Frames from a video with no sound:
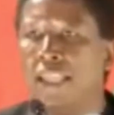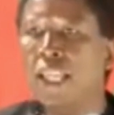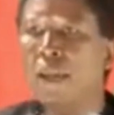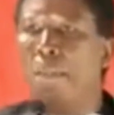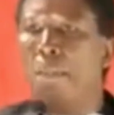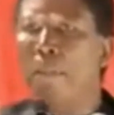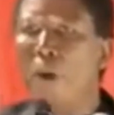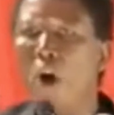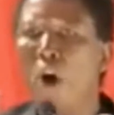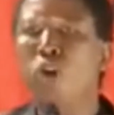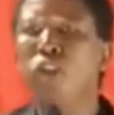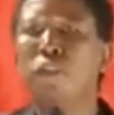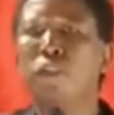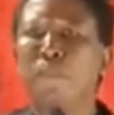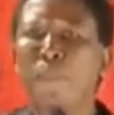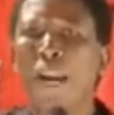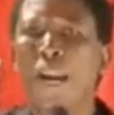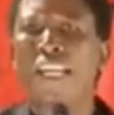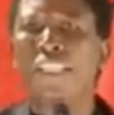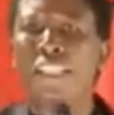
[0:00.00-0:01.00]
And the
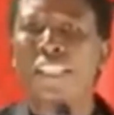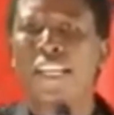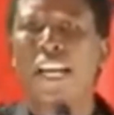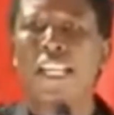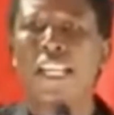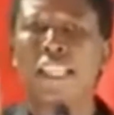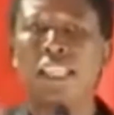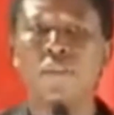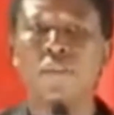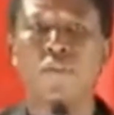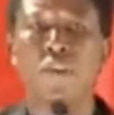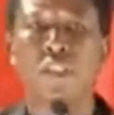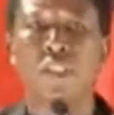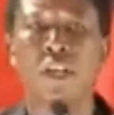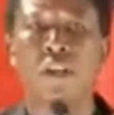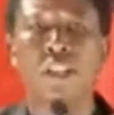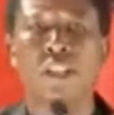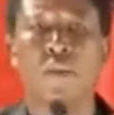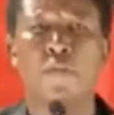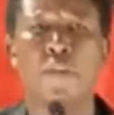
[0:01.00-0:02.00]
most practical
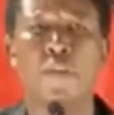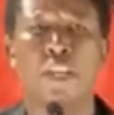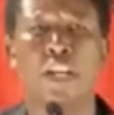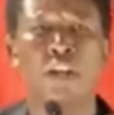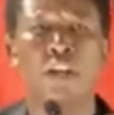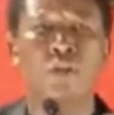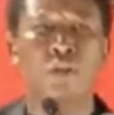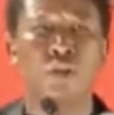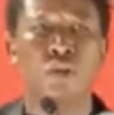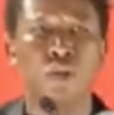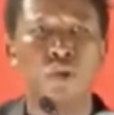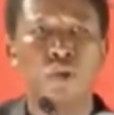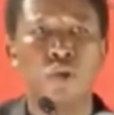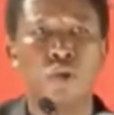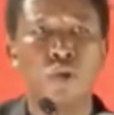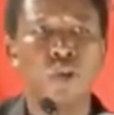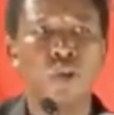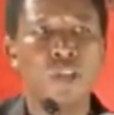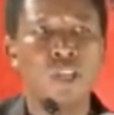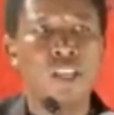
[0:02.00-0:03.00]
thing for South Africa to
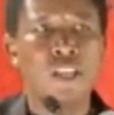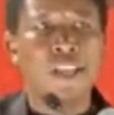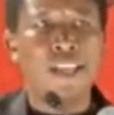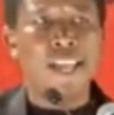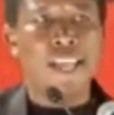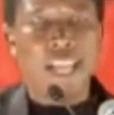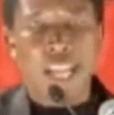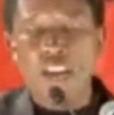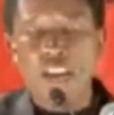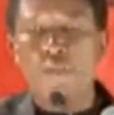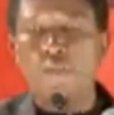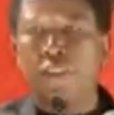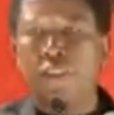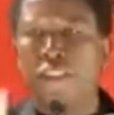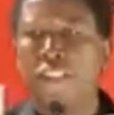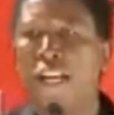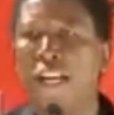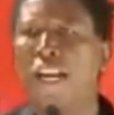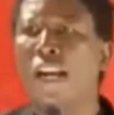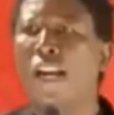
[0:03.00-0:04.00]
do,
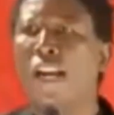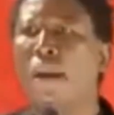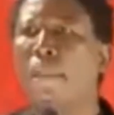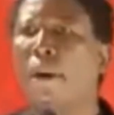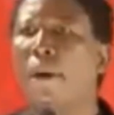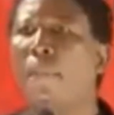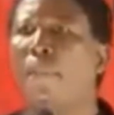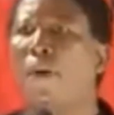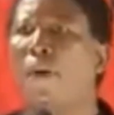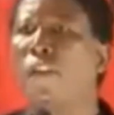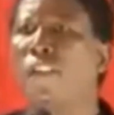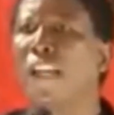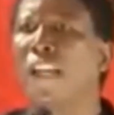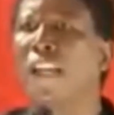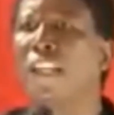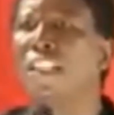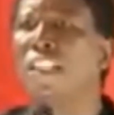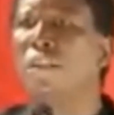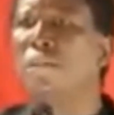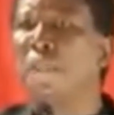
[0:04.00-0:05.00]
if Cyril
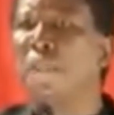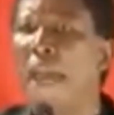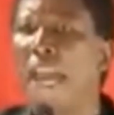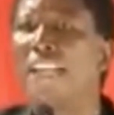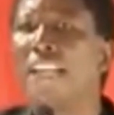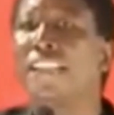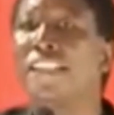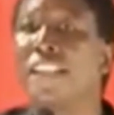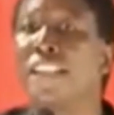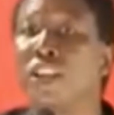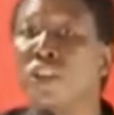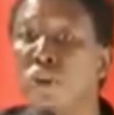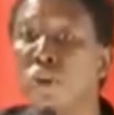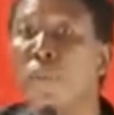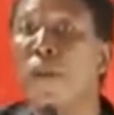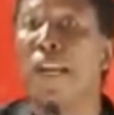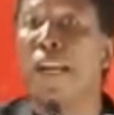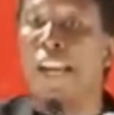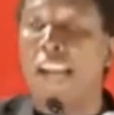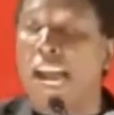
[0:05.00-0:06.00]
Ramaphosa respects
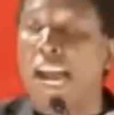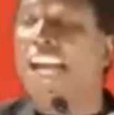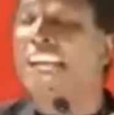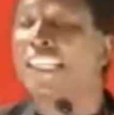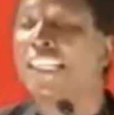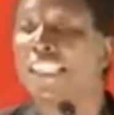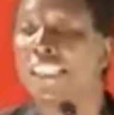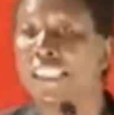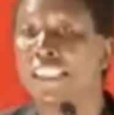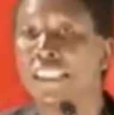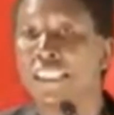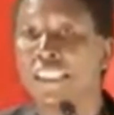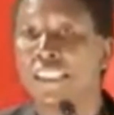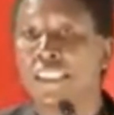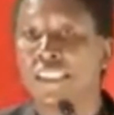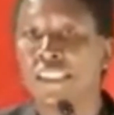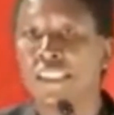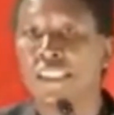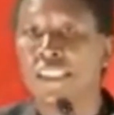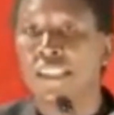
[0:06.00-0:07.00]
the human rights,
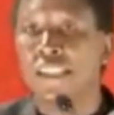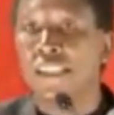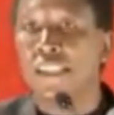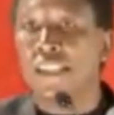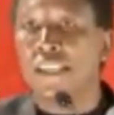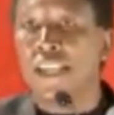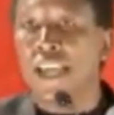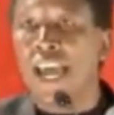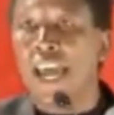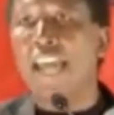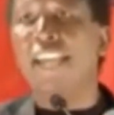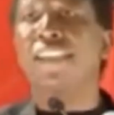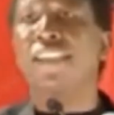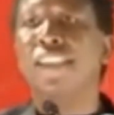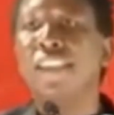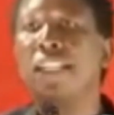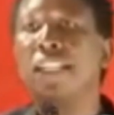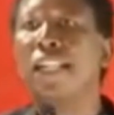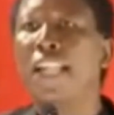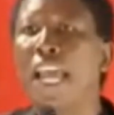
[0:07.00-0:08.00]

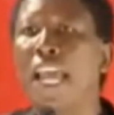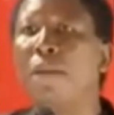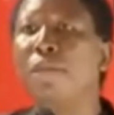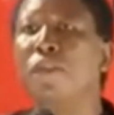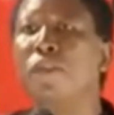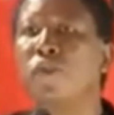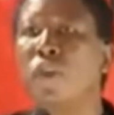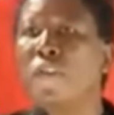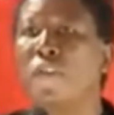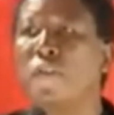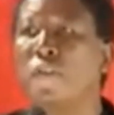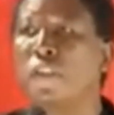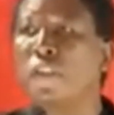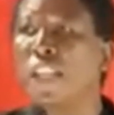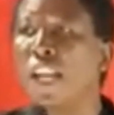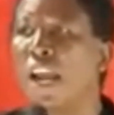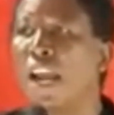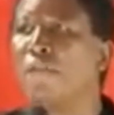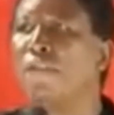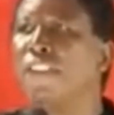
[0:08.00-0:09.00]
as he claims to
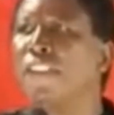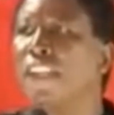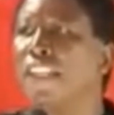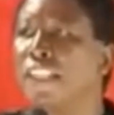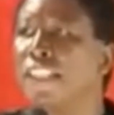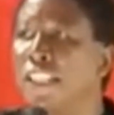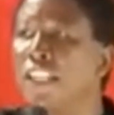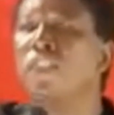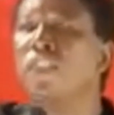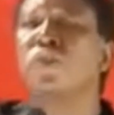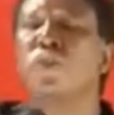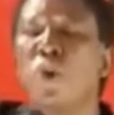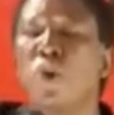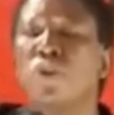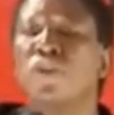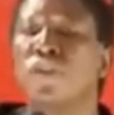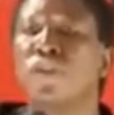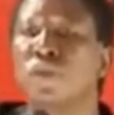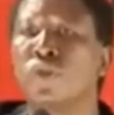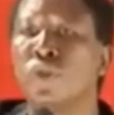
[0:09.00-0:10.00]
have drafted
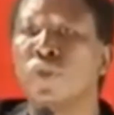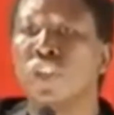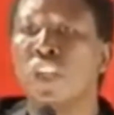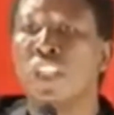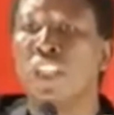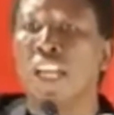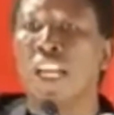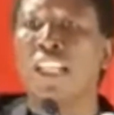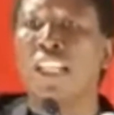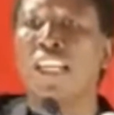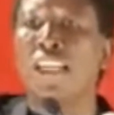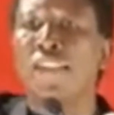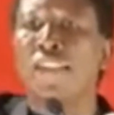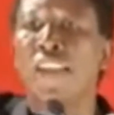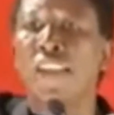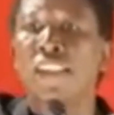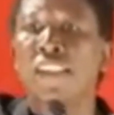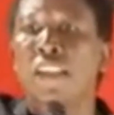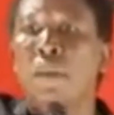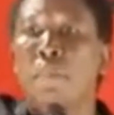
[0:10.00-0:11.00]
this constitution that
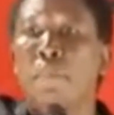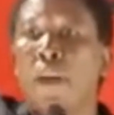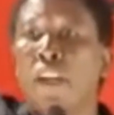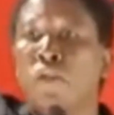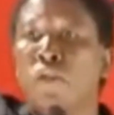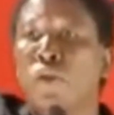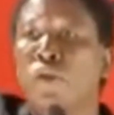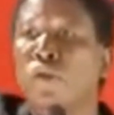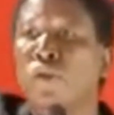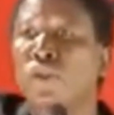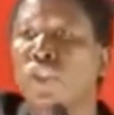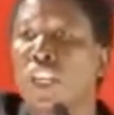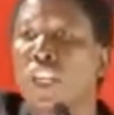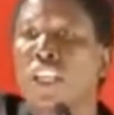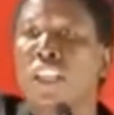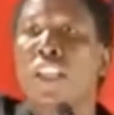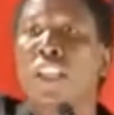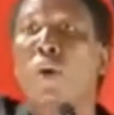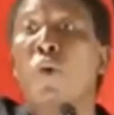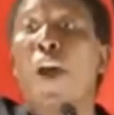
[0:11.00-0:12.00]
they say is the best
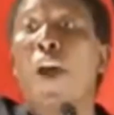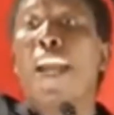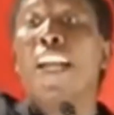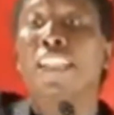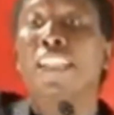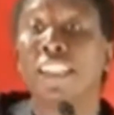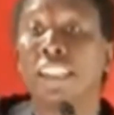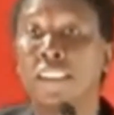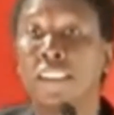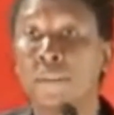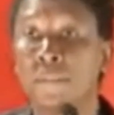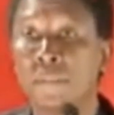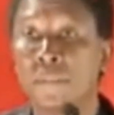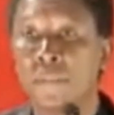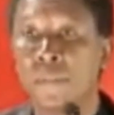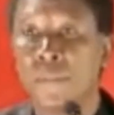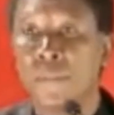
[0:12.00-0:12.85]
constitution in the world,